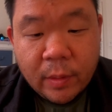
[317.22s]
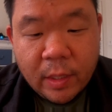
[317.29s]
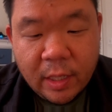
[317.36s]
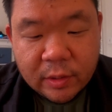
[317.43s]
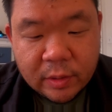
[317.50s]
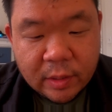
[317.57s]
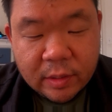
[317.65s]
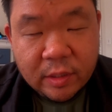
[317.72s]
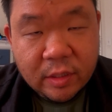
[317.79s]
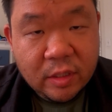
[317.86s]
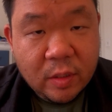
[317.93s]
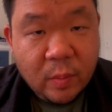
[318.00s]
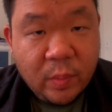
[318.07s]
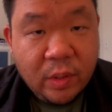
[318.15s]
Yeah, so this is
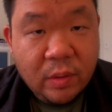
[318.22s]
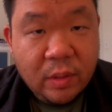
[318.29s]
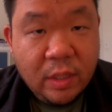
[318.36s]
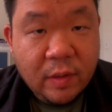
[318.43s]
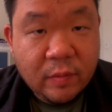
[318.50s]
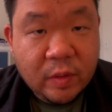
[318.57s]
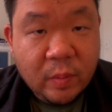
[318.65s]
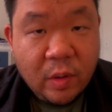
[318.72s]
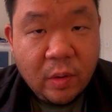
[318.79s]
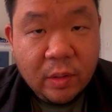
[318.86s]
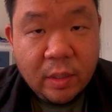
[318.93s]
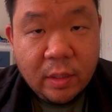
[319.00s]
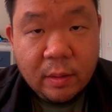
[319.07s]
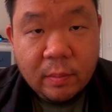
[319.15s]
just the beauty of
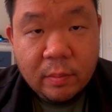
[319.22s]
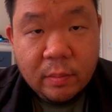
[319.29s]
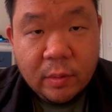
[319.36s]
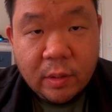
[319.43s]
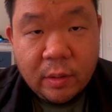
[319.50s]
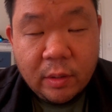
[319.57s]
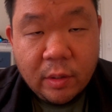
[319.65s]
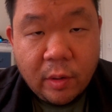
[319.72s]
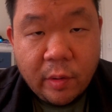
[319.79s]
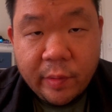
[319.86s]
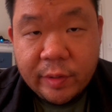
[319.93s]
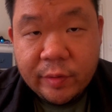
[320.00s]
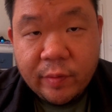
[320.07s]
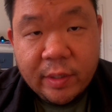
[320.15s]
smoking. You
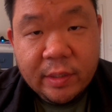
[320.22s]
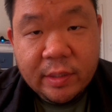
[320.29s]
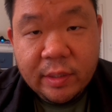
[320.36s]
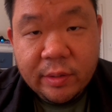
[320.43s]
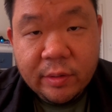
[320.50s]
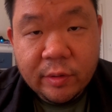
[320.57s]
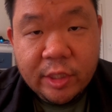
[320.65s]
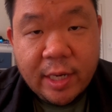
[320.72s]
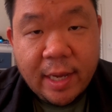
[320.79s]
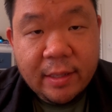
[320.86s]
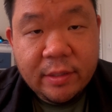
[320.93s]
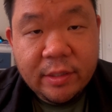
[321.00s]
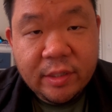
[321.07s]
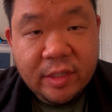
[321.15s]
always run into little
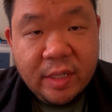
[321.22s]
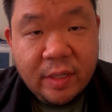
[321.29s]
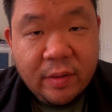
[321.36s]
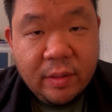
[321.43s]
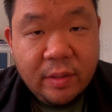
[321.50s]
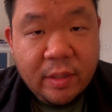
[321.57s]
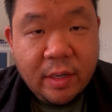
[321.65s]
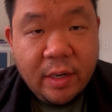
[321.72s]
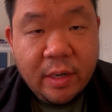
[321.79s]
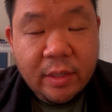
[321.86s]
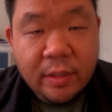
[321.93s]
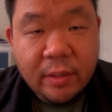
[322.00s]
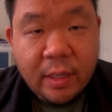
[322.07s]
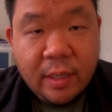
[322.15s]
challenges here and there,
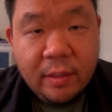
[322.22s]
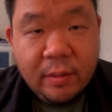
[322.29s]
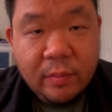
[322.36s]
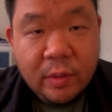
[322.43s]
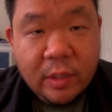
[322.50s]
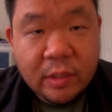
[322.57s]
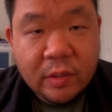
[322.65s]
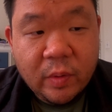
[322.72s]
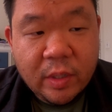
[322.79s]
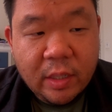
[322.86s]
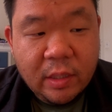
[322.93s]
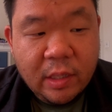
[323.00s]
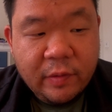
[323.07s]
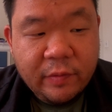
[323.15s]
and this is what I
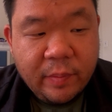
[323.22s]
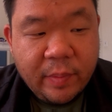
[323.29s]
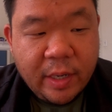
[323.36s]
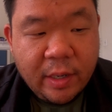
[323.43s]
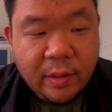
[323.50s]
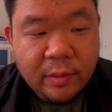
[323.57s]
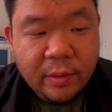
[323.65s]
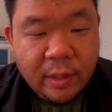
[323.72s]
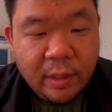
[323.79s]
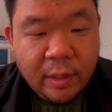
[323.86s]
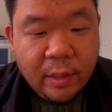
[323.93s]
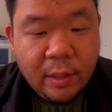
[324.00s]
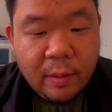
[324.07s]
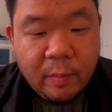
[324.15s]
love about
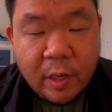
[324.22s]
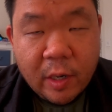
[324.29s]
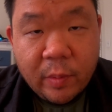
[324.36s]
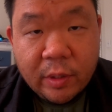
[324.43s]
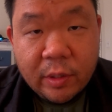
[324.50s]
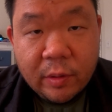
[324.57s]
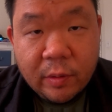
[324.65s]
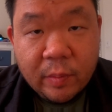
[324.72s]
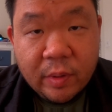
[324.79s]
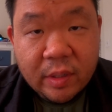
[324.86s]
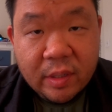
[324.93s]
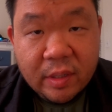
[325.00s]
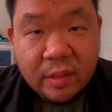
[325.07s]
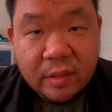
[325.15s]
barbecuing,
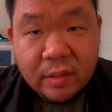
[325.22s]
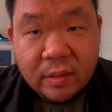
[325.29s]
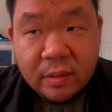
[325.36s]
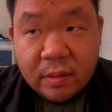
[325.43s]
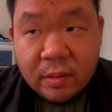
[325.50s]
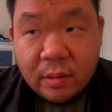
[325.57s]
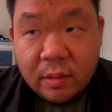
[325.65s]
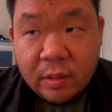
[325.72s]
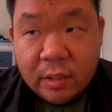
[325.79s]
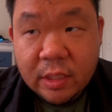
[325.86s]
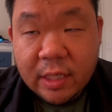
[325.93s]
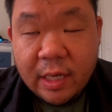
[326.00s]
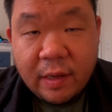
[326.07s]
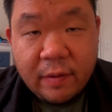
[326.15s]
because you
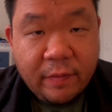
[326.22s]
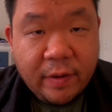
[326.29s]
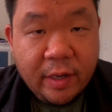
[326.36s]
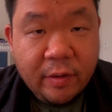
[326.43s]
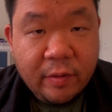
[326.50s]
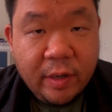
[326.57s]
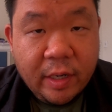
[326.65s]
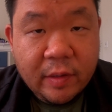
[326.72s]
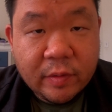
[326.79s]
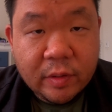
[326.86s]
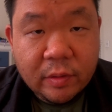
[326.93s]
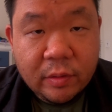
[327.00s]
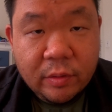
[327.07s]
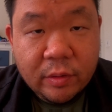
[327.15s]
just gotta find creative
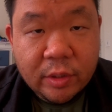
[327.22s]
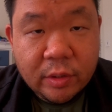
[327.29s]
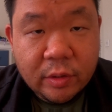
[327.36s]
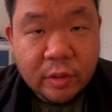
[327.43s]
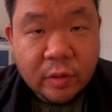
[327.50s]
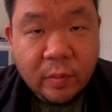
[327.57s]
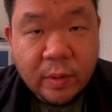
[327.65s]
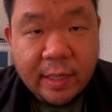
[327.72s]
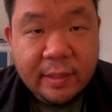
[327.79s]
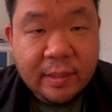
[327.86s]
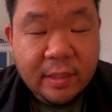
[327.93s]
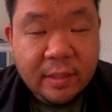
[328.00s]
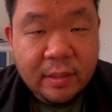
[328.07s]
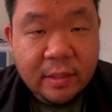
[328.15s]
solutions. So what I
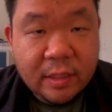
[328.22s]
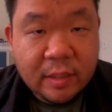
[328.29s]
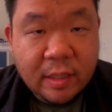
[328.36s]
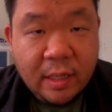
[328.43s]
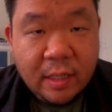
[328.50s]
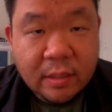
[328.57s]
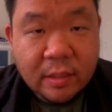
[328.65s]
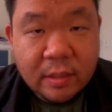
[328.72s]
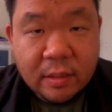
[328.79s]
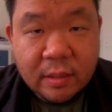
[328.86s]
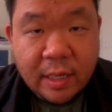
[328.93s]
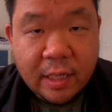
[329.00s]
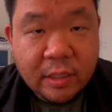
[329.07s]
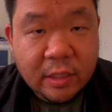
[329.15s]
did in this case is
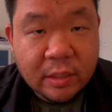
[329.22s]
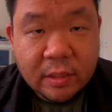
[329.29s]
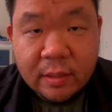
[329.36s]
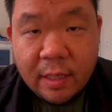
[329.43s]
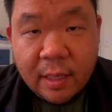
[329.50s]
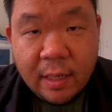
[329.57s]
I just